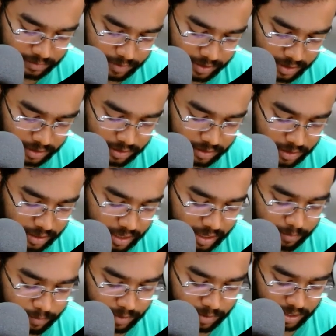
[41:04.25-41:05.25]
B, and
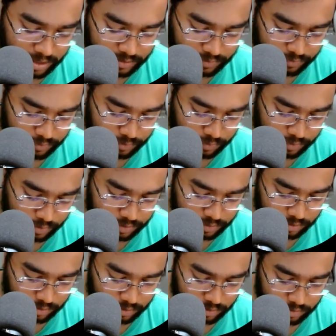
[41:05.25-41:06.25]
8 plus 4 is
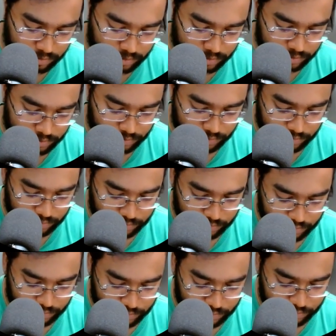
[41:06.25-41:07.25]
always equal
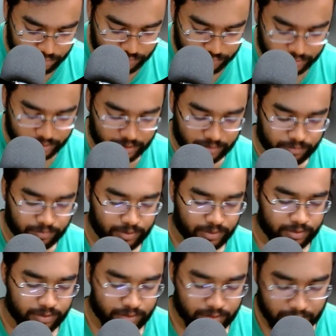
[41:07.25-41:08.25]
to 12.
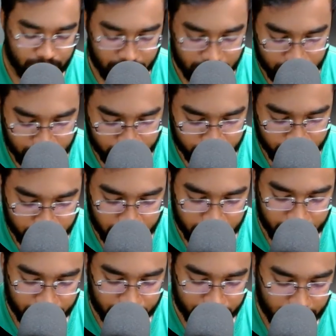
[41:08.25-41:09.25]
Then
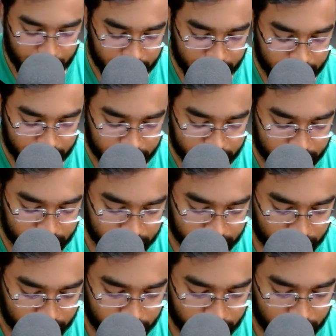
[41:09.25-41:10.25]
12 minus
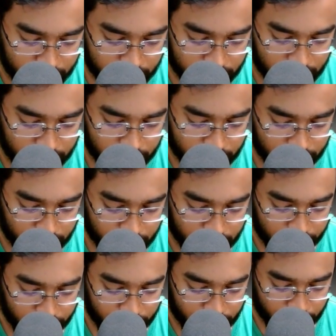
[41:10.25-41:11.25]

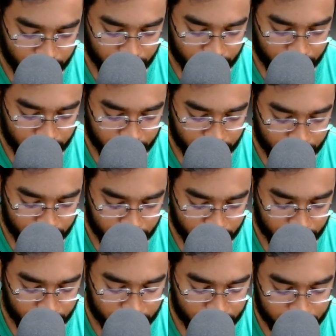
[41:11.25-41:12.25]
4,
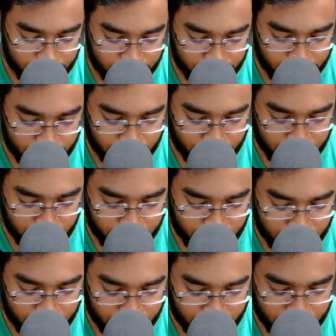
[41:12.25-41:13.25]
which is equal
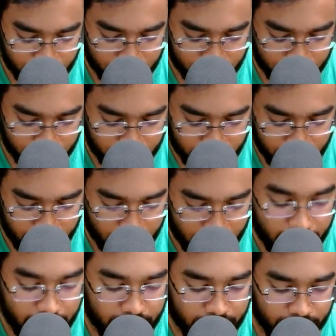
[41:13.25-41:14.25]
to
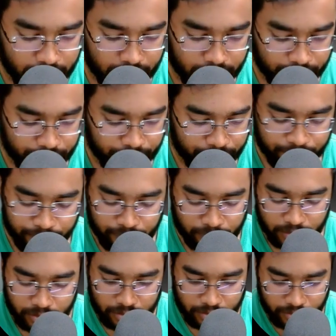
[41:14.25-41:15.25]
8.
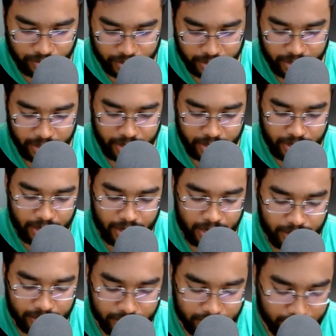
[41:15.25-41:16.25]
Okay,
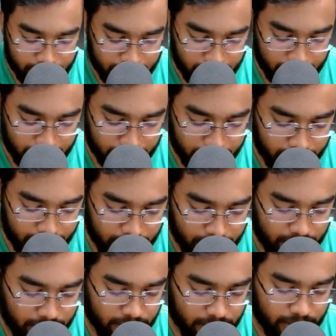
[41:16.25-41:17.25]
and then